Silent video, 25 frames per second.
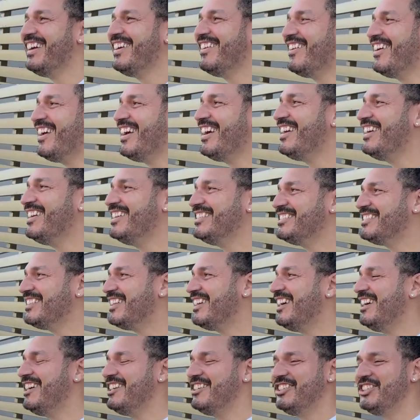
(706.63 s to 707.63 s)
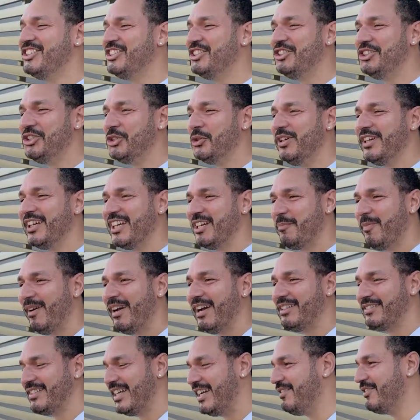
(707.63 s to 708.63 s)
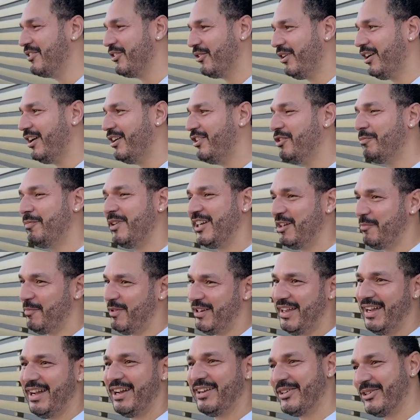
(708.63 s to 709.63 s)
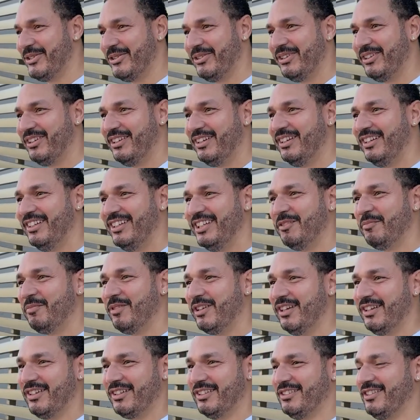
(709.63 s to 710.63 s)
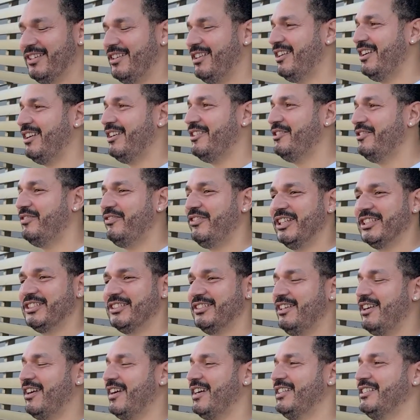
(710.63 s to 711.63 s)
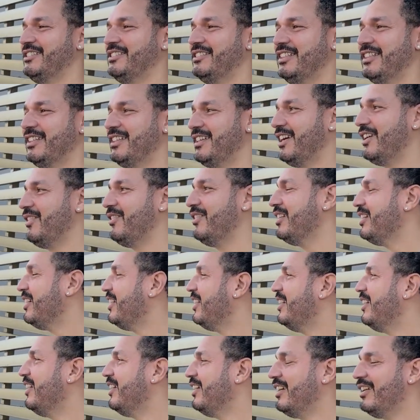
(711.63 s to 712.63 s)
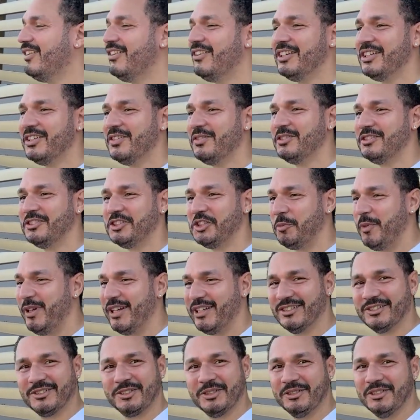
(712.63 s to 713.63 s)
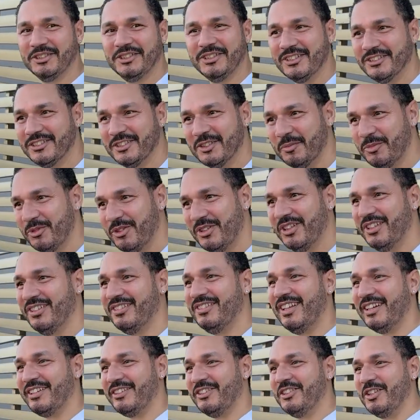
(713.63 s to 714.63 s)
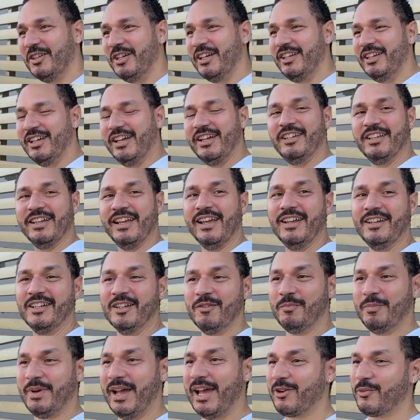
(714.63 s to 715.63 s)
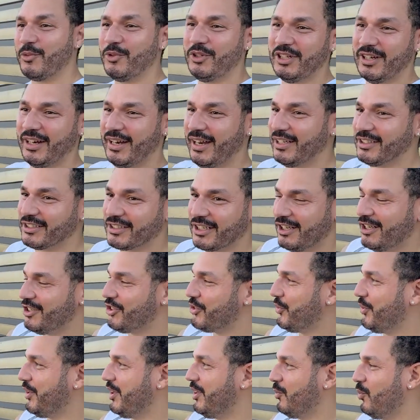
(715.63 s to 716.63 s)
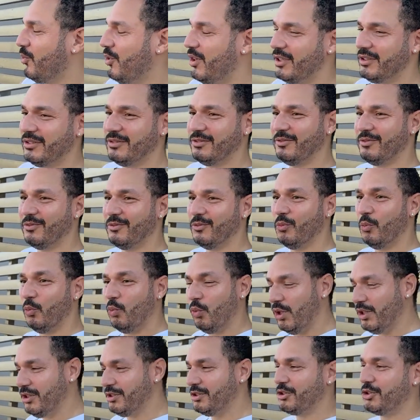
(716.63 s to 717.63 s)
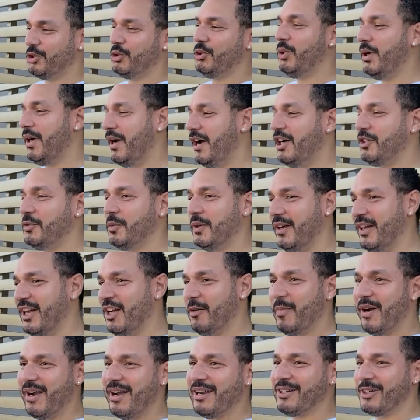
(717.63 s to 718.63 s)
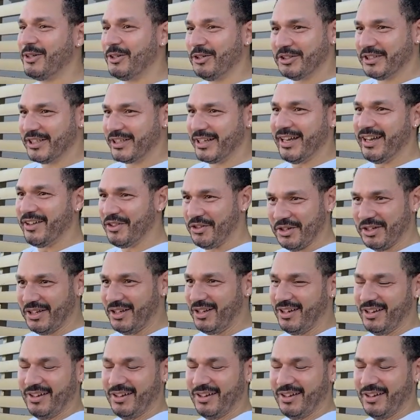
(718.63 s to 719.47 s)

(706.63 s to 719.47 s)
Right, it's like, you ain't get past 9th grade. You play the piano, you play the guitar, you fixing all kind of shit. I'm like, what the Jamaican school system, boy? Like, in the backwood ass country, in one school, together.